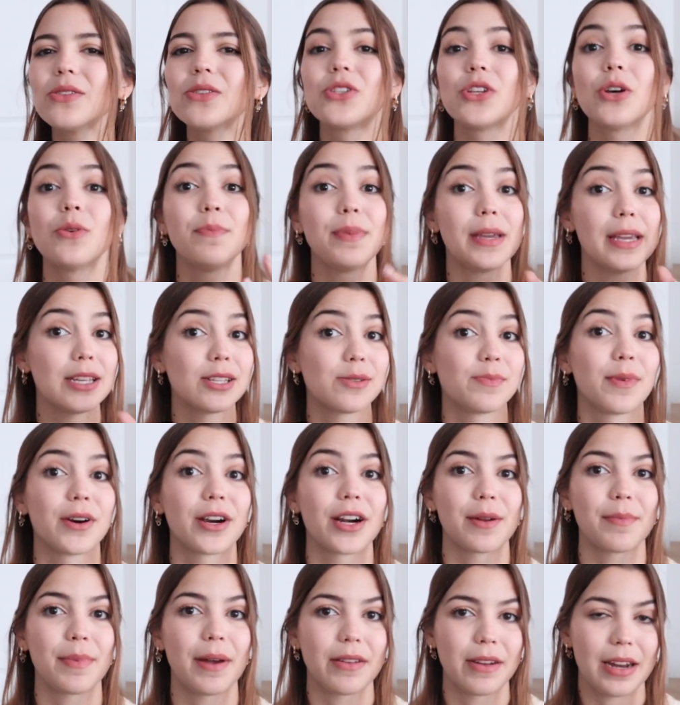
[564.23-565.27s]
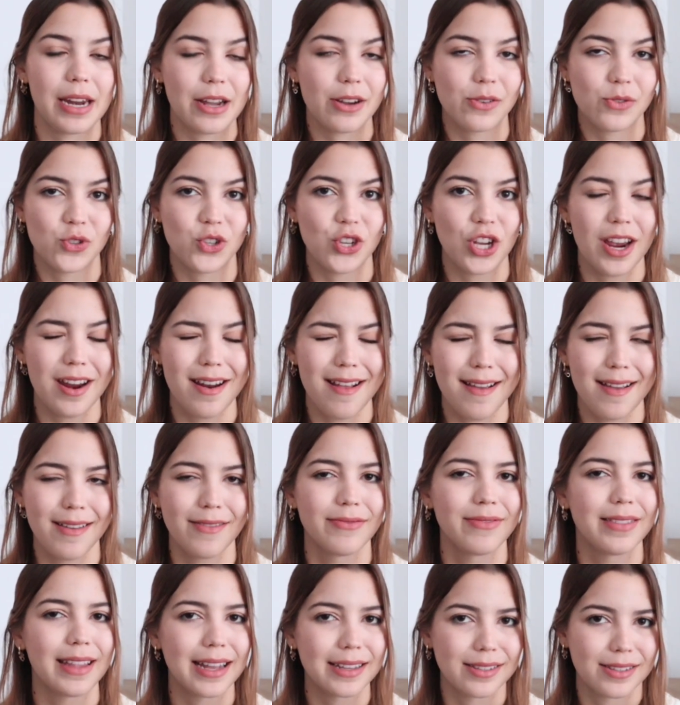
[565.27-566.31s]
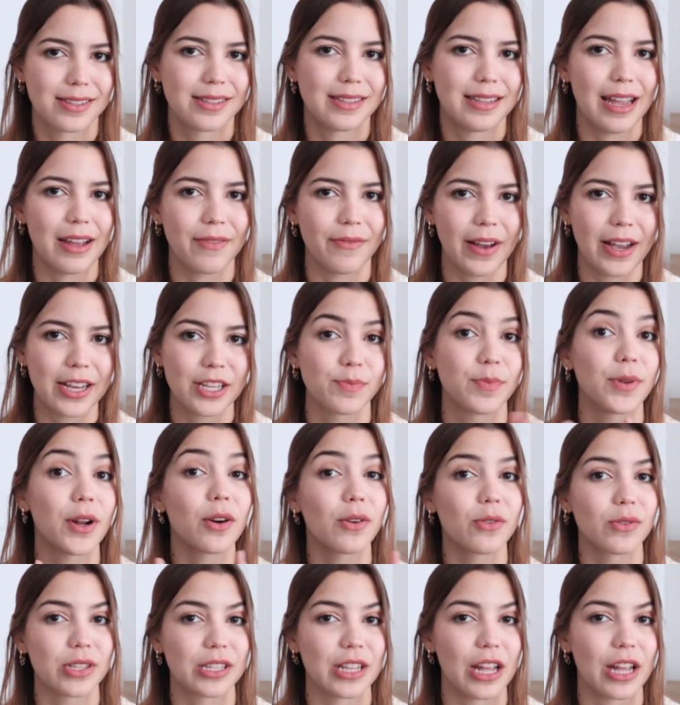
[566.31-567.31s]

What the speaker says: So be smart about negotiating. That's the advice, but always